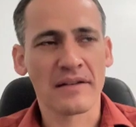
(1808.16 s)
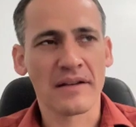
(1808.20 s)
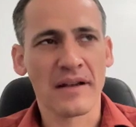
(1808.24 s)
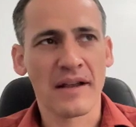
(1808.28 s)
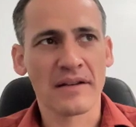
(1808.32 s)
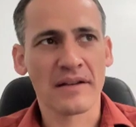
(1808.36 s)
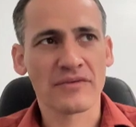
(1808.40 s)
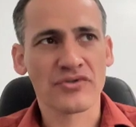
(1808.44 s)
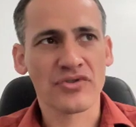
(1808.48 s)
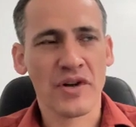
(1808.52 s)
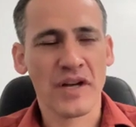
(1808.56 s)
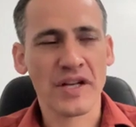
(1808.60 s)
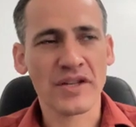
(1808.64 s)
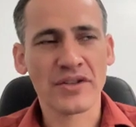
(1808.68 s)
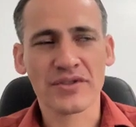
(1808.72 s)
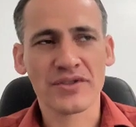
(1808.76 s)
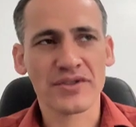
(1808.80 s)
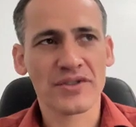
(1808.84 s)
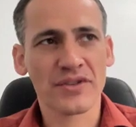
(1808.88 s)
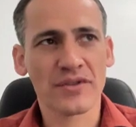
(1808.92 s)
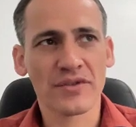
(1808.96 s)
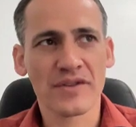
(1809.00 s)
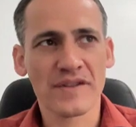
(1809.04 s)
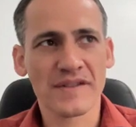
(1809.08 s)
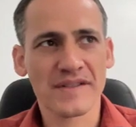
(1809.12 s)
train your
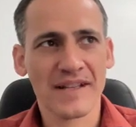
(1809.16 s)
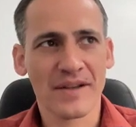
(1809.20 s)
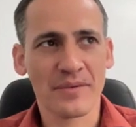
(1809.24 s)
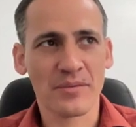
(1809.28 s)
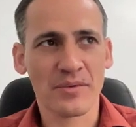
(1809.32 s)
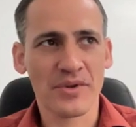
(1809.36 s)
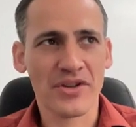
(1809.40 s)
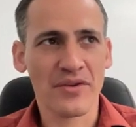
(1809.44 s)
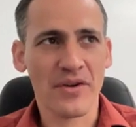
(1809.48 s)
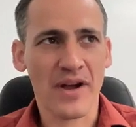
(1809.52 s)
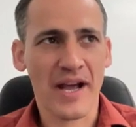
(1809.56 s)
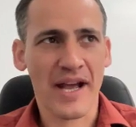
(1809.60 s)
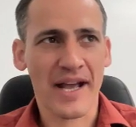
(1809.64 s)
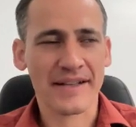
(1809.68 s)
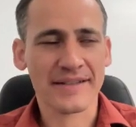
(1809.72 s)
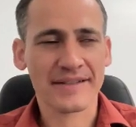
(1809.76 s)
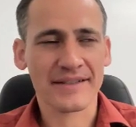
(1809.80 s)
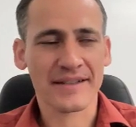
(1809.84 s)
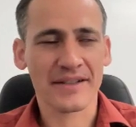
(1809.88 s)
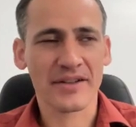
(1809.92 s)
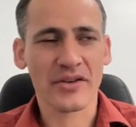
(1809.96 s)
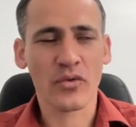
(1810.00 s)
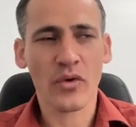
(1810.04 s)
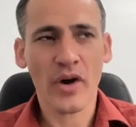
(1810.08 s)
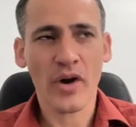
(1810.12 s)
students that when you ask
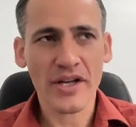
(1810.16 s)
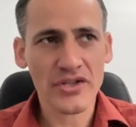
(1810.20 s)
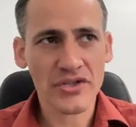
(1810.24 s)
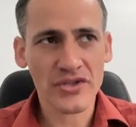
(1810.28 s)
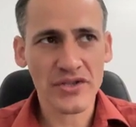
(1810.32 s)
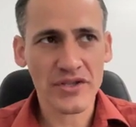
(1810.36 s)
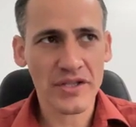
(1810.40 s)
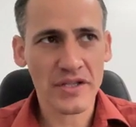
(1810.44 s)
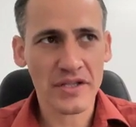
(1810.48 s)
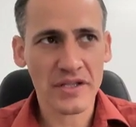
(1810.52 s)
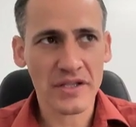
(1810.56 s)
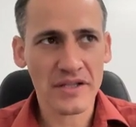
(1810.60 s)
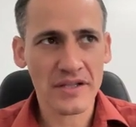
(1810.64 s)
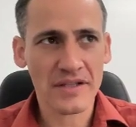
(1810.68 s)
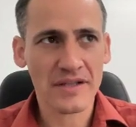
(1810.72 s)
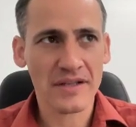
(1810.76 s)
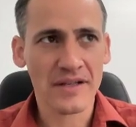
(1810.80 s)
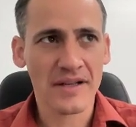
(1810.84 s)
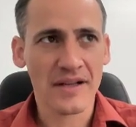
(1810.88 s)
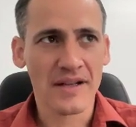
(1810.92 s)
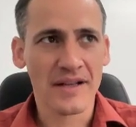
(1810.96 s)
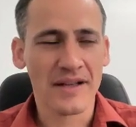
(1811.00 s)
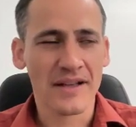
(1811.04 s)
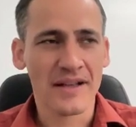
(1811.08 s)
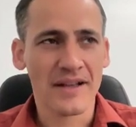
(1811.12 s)
a
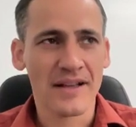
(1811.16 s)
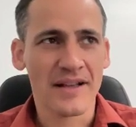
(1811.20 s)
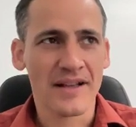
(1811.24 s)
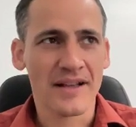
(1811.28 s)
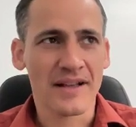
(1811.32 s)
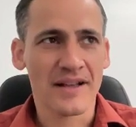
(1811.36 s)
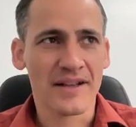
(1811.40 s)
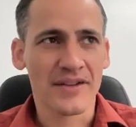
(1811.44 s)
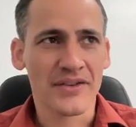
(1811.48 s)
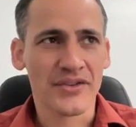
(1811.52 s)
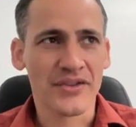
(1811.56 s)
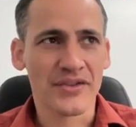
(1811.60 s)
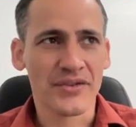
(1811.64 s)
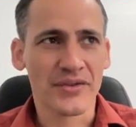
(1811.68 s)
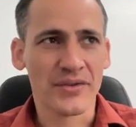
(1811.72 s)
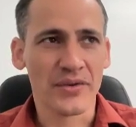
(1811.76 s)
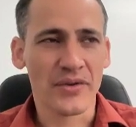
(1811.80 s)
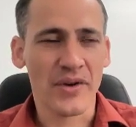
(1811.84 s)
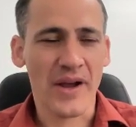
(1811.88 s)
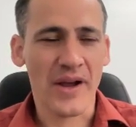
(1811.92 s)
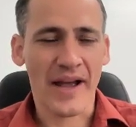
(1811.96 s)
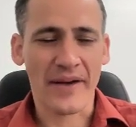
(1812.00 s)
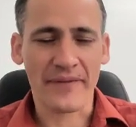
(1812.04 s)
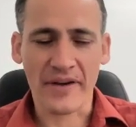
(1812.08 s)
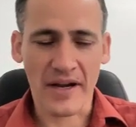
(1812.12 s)
question,
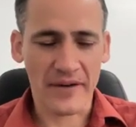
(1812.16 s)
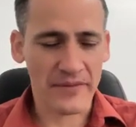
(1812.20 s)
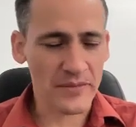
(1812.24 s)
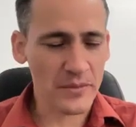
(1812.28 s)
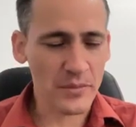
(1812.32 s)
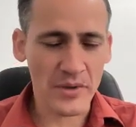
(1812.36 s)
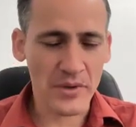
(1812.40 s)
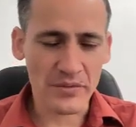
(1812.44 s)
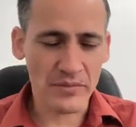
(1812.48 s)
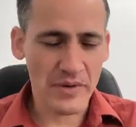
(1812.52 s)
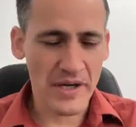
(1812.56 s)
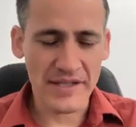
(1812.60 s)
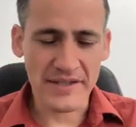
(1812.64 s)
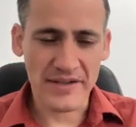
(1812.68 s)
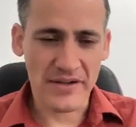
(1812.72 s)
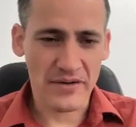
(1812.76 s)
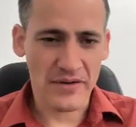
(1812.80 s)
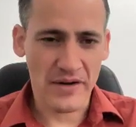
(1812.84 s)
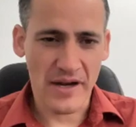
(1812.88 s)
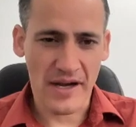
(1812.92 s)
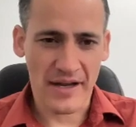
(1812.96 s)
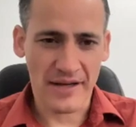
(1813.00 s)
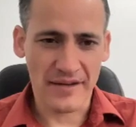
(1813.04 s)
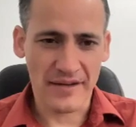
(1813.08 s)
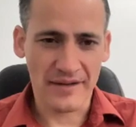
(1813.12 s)
to have everyone raise their
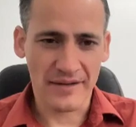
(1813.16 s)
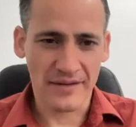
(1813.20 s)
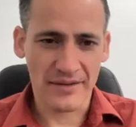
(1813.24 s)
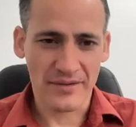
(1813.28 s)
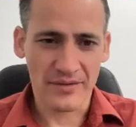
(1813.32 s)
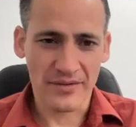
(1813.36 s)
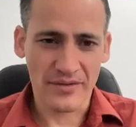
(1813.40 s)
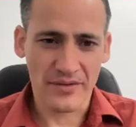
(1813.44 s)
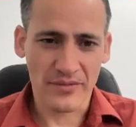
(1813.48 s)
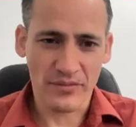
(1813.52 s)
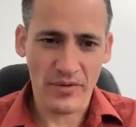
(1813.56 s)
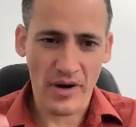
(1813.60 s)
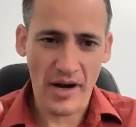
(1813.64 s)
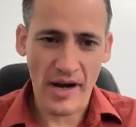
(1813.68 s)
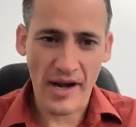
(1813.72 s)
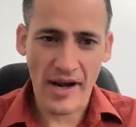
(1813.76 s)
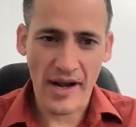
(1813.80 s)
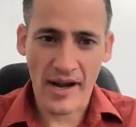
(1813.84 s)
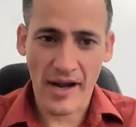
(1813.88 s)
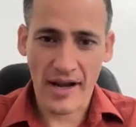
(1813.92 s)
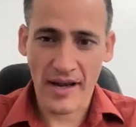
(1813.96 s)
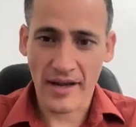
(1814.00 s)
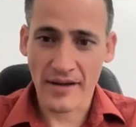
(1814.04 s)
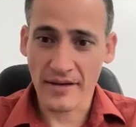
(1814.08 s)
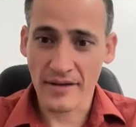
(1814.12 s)
hand. Right
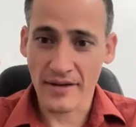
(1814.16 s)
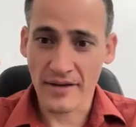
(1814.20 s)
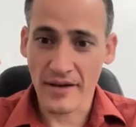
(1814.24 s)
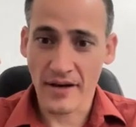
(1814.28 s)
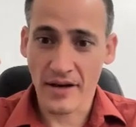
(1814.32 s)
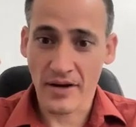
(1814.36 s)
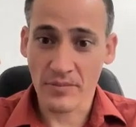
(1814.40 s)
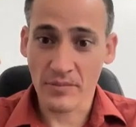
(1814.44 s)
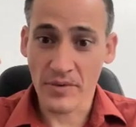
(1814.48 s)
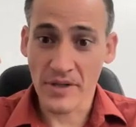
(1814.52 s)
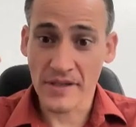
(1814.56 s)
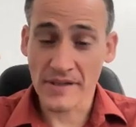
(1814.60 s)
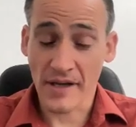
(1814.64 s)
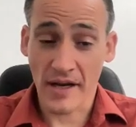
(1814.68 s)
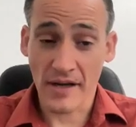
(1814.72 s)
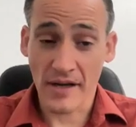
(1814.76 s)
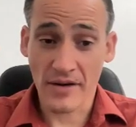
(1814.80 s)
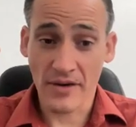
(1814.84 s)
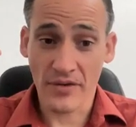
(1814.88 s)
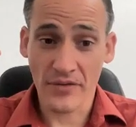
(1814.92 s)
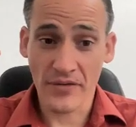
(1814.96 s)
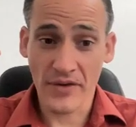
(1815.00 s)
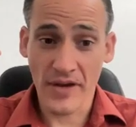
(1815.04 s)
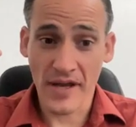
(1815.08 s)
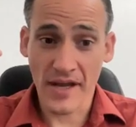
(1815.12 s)
hand in the air means I
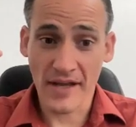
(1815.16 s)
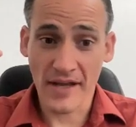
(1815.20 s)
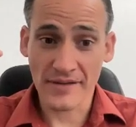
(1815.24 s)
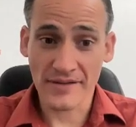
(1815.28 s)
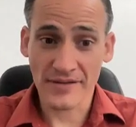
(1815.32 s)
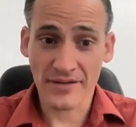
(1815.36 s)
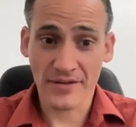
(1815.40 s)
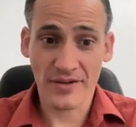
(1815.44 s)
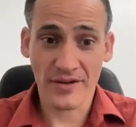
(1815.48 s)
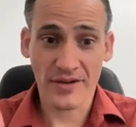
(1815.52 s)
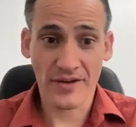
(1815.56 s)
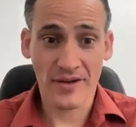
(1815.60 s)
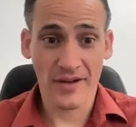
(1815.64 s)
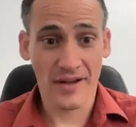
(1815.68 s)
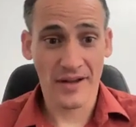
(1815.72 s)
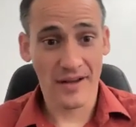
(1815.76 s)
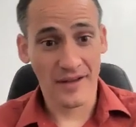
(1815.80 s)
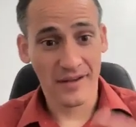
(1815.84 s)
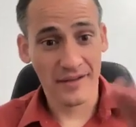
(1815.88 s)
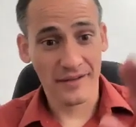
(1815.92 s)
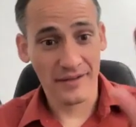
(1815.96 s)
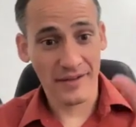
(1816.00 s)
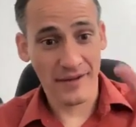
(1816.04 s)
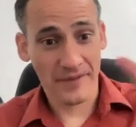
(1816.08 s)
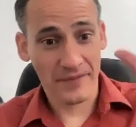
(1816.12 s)
know the answer.
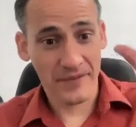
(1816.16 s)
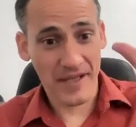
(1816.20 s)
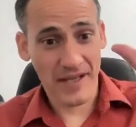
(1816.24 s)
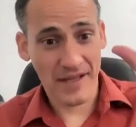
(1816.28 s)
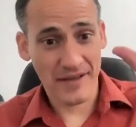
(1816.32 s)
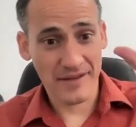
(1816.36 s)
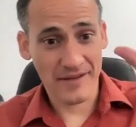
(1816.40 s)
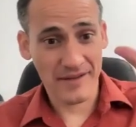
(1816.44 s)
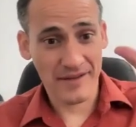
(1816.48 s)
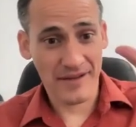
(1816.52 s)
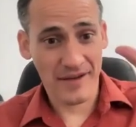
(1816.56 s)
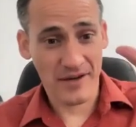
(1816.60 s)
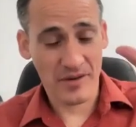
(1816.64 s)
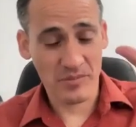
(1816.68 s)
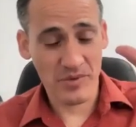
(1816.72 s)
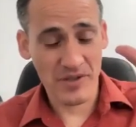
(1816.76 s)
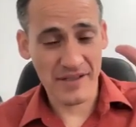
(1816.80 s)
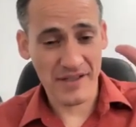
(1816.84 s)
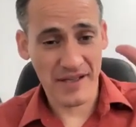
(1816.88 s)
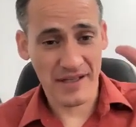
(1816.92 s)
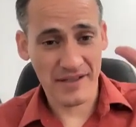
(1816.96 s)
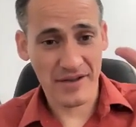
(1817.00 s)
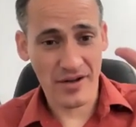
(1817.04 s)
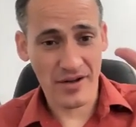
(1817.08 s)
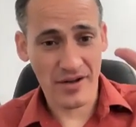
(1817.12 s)
Left hand in the air
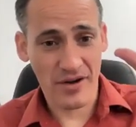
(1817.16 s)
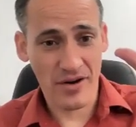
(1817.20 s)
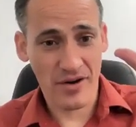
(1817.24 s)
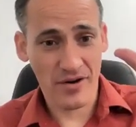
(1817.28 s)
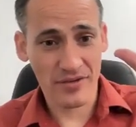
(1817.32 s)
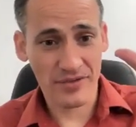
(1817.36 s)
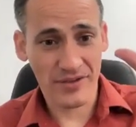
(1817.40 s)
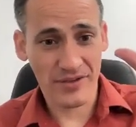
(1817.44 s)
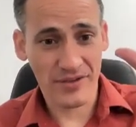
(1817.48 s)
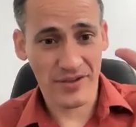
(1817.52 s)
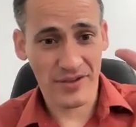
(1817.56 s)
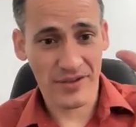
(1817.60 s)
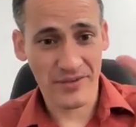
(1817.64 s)
means I don't.